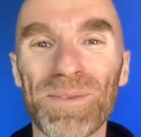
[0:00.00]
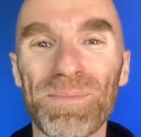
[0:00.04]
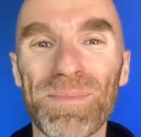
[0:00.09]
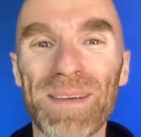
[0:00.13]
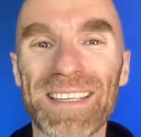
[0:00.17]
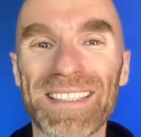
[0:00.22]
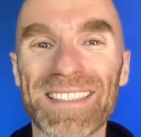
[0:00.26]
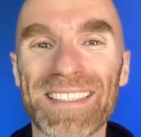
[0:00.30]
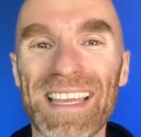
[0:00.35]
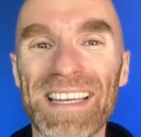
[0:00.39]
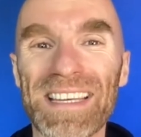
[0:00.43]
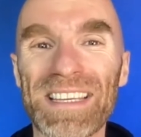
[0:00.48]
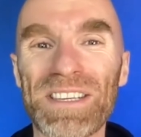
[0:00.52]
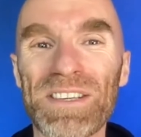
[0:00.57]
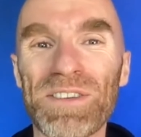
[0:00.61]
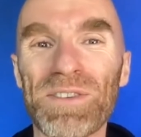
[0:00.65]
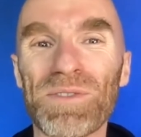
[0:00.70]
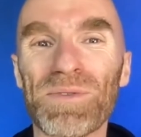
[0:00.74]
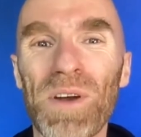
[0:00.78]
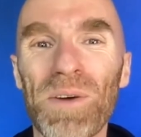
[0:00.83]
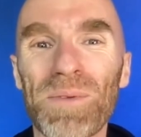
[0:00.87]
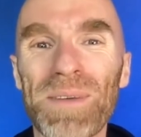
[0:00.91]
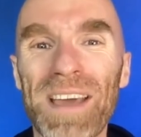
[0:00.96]
because then
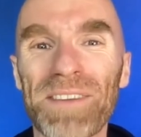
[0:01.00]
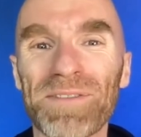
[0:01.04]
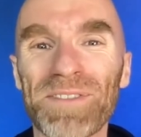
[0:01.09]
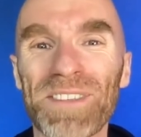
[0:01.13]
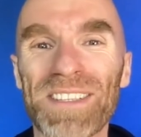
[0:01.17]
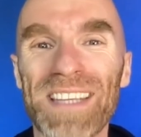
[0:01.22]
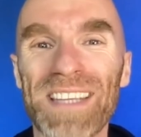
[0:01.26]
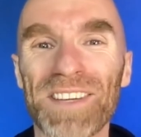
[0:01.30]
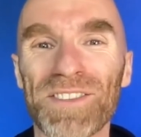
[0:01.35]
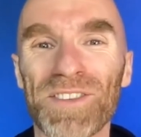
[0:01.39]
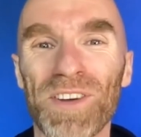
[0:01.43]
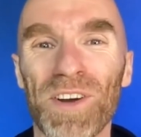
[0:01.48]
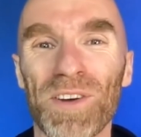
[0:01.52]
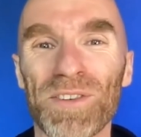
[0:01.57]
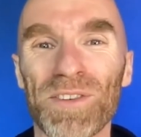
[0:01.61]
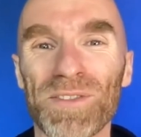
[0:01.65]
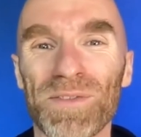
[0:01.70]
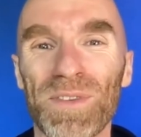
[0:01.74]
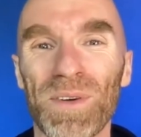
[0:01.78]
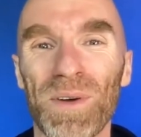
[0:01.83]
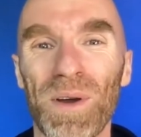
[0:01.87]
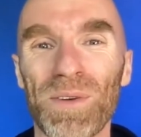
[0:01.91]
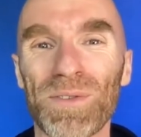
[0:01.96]
you don't have to take charge
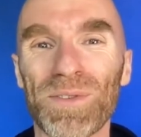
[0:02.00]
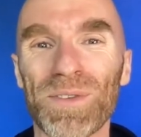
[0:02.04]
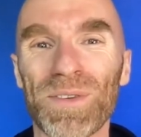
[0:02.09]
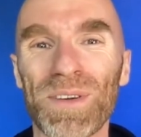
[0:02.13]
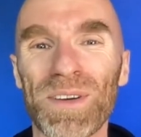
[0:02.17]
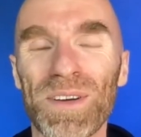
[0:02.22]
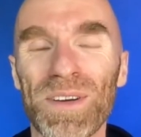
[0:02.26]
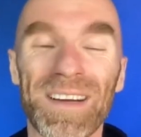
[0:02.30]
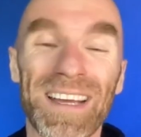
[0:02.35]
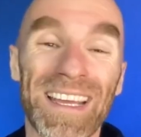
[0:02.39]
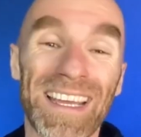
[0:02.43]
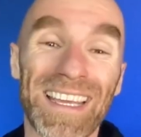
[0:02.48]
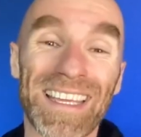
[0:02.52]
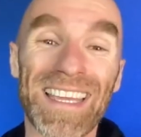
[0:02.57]
of your own career?